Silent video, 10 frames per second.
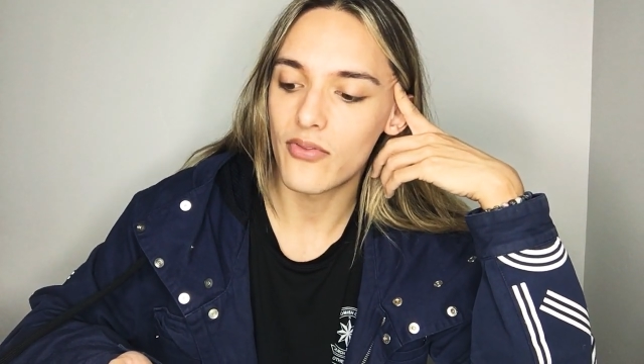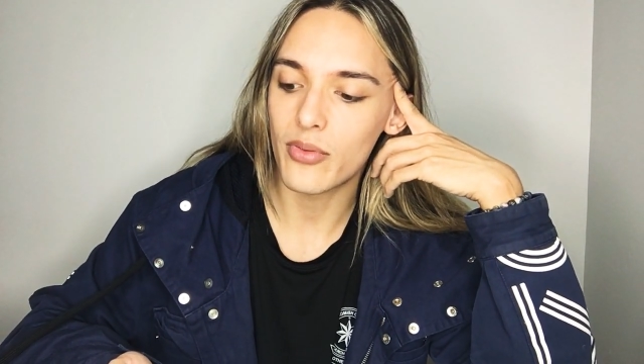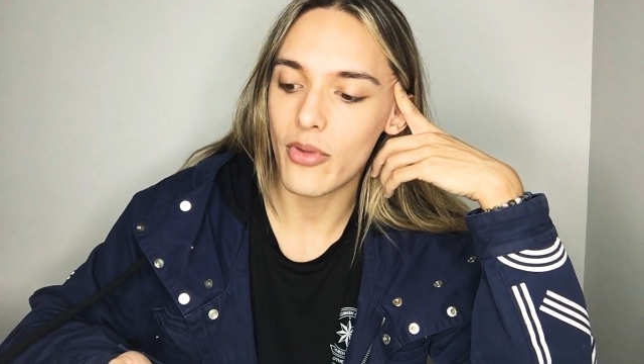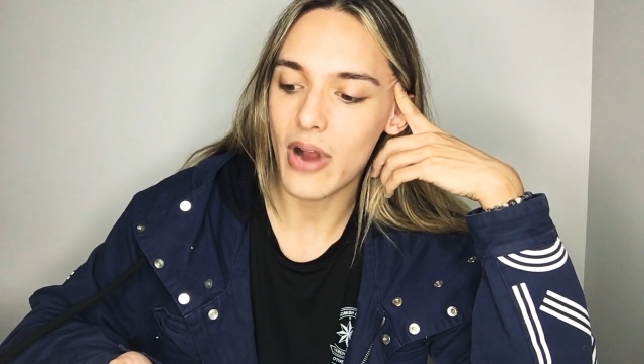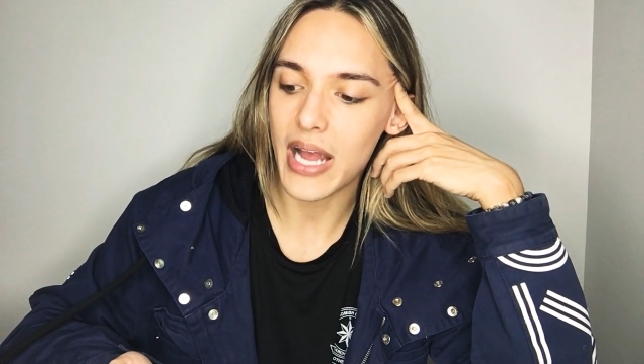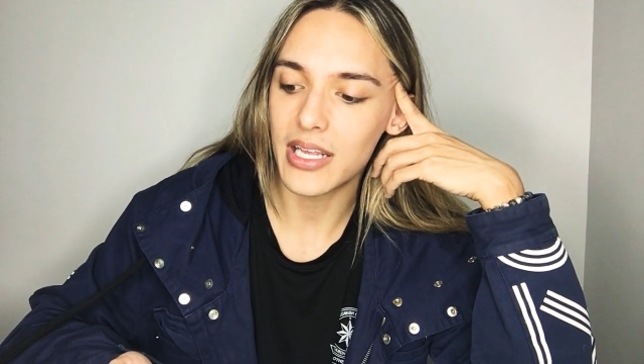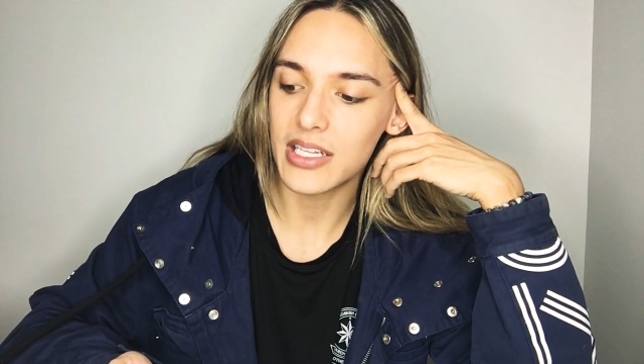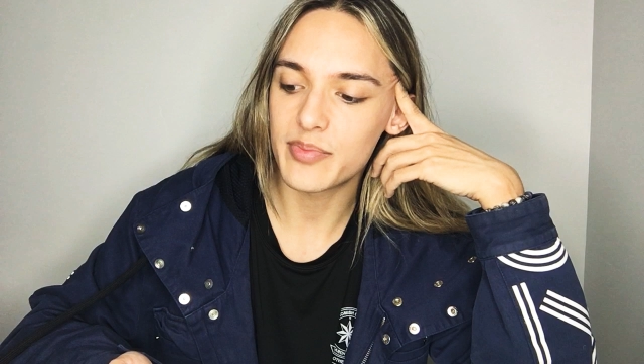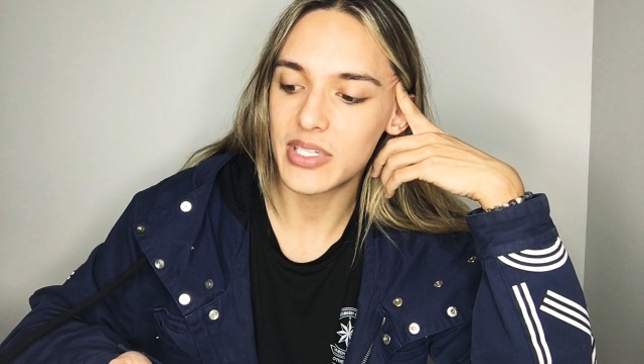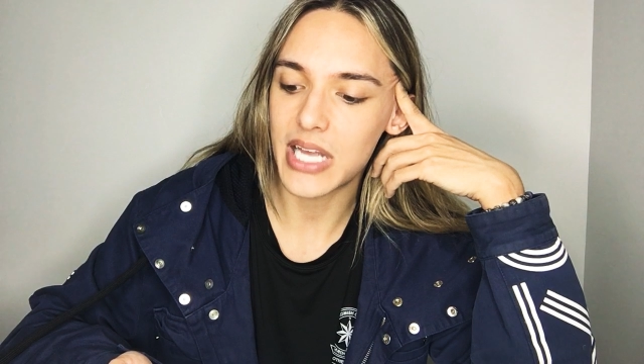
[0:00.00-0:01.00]
for
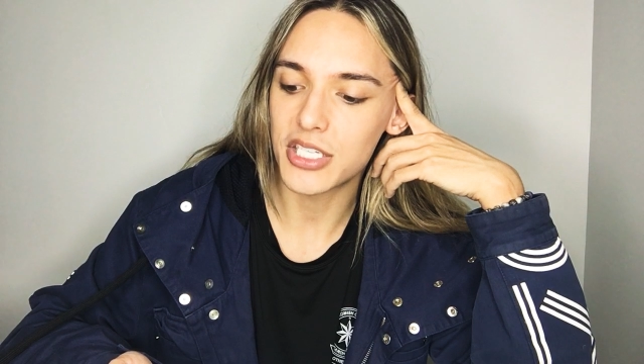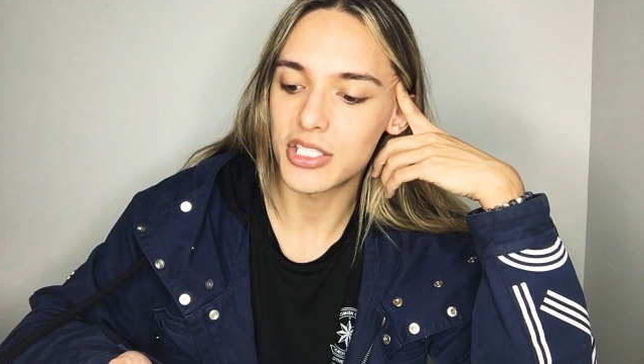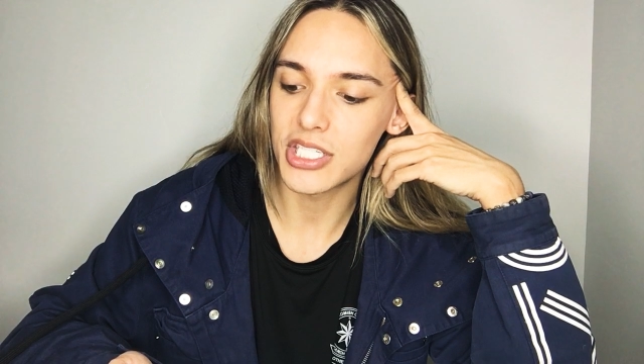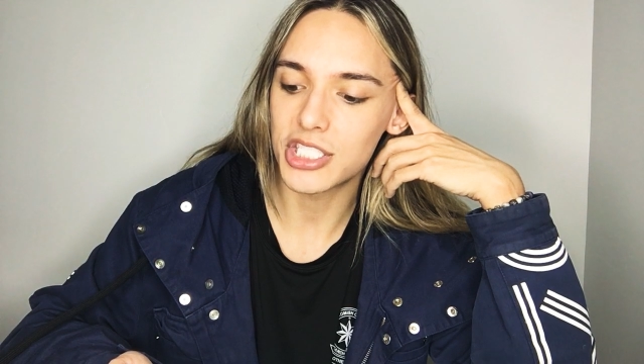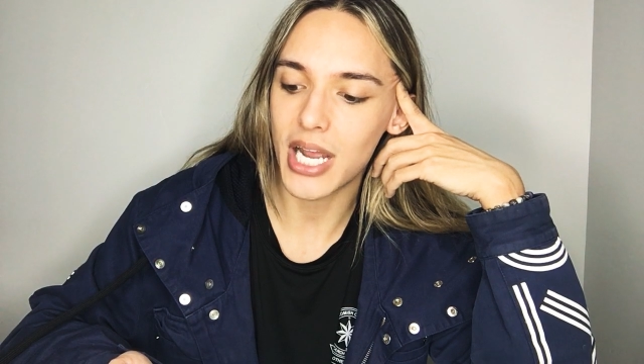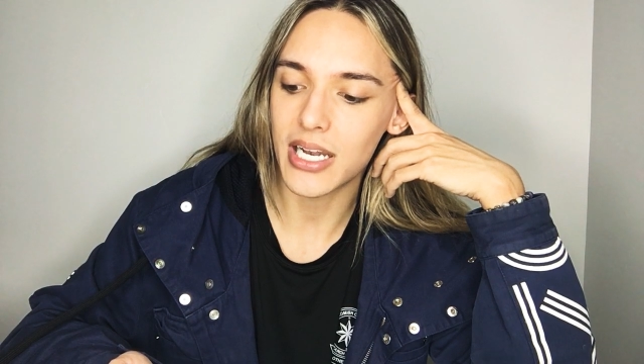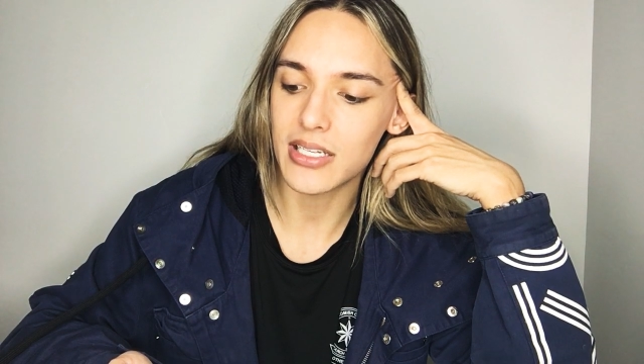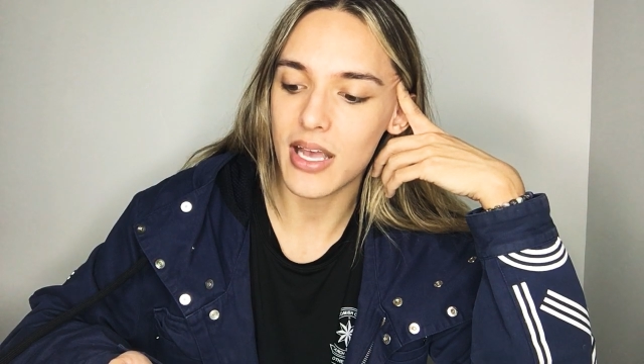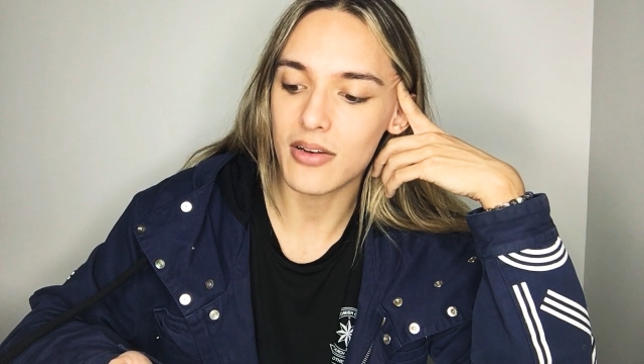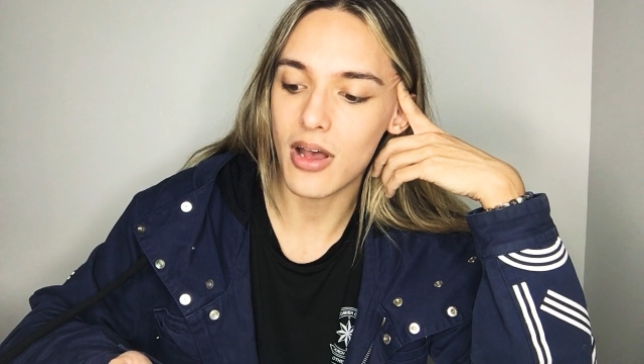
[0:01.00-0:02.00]
miraculous potential is shining
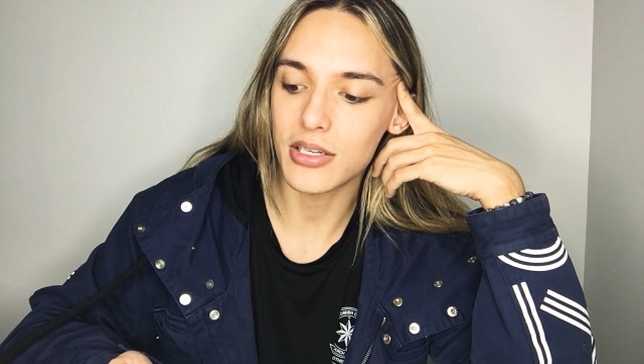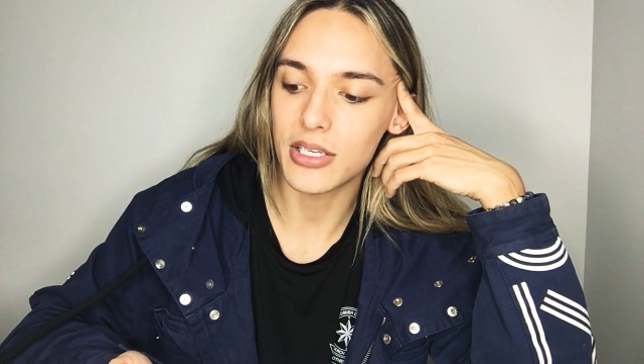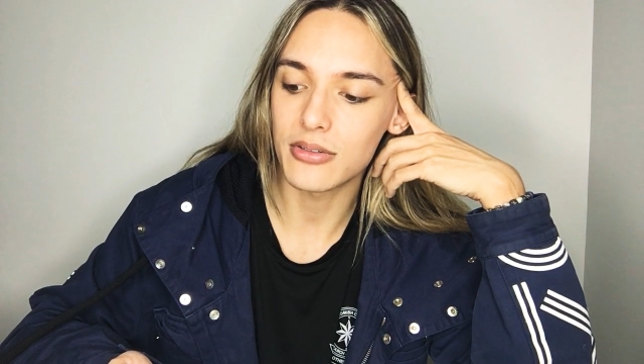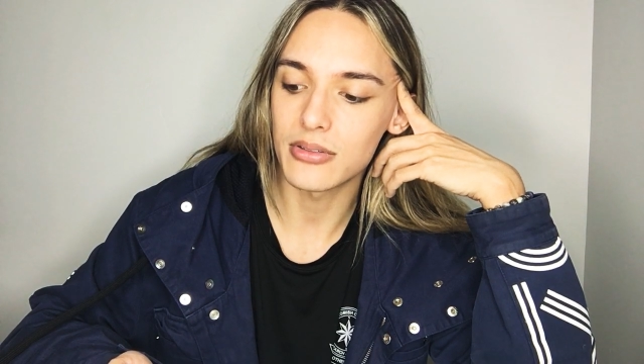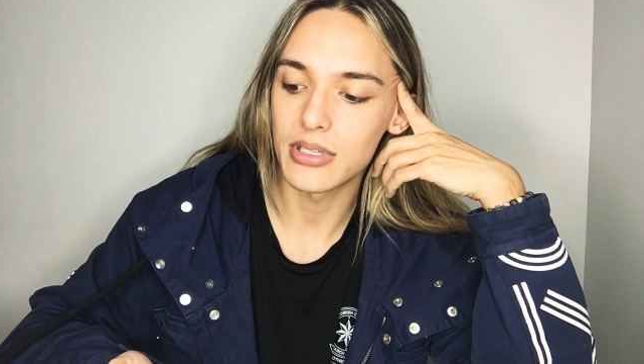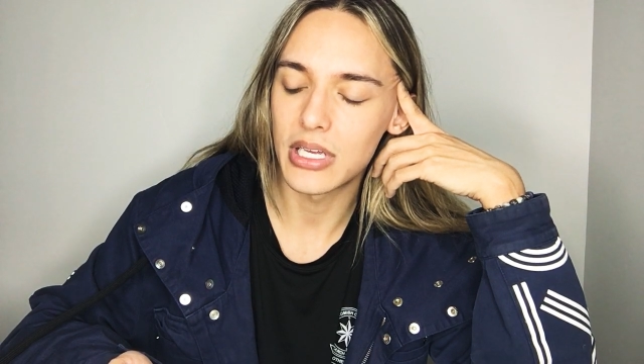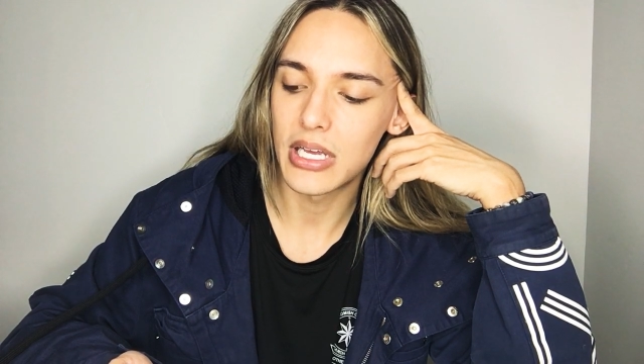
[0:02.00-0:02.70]
down on you.